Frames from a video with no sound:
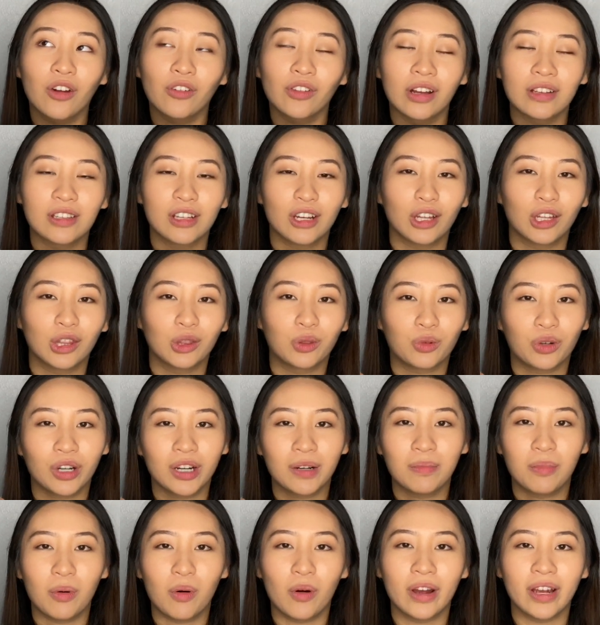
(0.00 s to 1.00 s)
that's like a
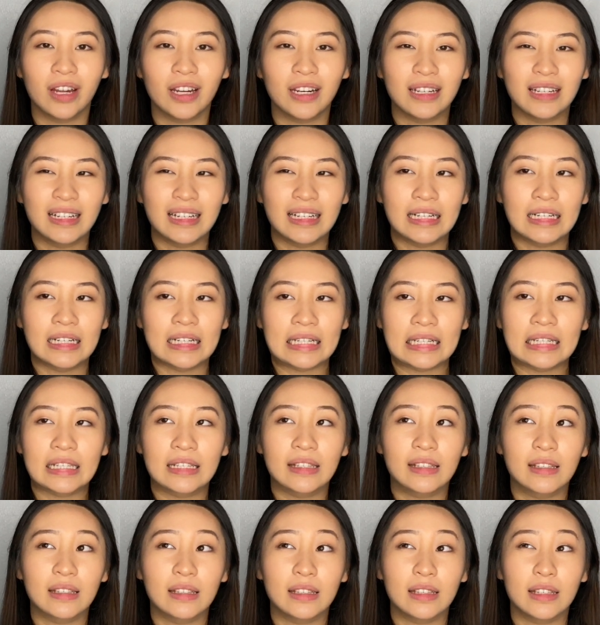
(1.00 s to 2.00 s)

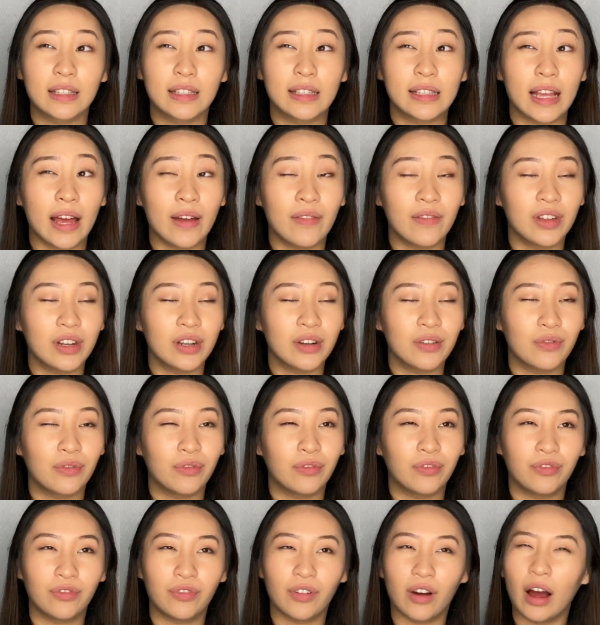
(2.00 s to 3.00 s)

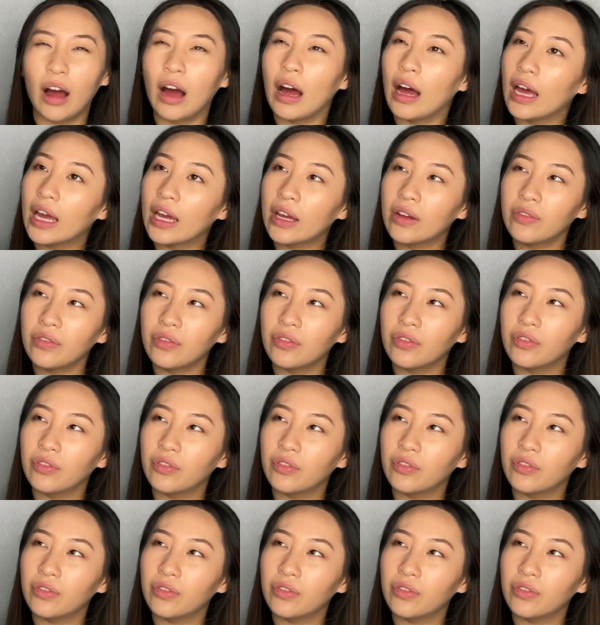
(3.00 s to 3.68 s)
3.75.